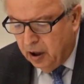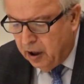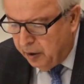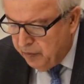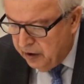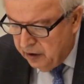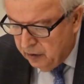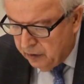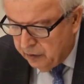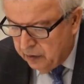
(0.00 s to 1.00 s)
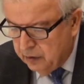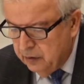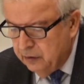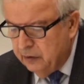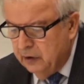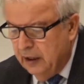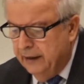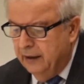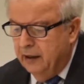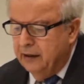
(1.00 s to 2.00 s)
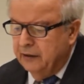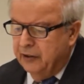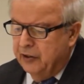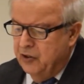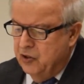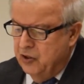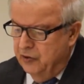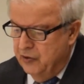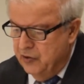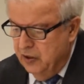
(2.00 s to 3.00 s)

Armenian Orthodox, and other Christians,